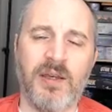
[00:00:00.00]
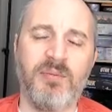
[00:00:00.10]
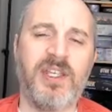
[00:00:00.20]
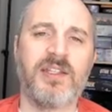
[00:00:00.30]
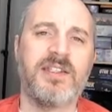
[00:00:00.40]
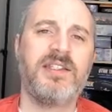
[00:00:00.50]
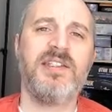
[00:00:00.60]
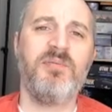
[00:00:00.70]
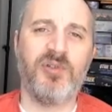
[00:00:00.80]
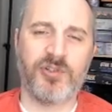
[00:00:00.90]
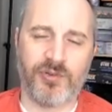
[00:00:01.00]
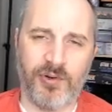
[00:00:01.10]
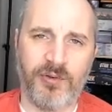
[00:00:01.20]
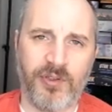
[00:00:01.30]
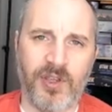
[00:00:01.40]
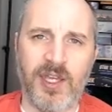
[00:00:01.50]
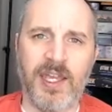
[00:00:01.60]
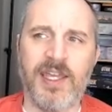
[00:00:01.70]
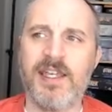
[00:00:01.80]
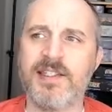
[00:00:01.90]
Because the simple truth
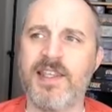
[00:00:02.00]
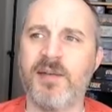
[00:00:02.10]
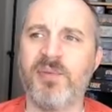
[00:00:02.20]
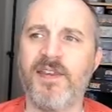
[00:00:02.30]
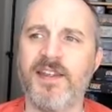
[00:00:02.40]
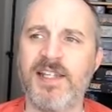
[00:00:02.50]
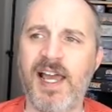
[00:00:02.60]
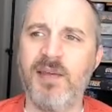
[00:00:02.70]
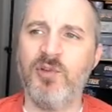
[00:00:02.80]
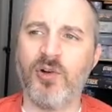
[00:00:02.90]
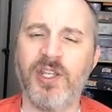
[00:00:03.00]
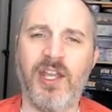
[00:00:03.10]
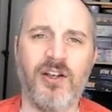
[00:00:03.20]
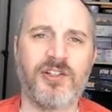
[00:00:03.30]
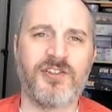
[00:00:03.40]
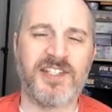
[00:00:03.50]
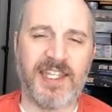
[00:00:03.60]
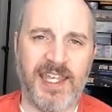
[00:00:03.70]
is that by the time your characters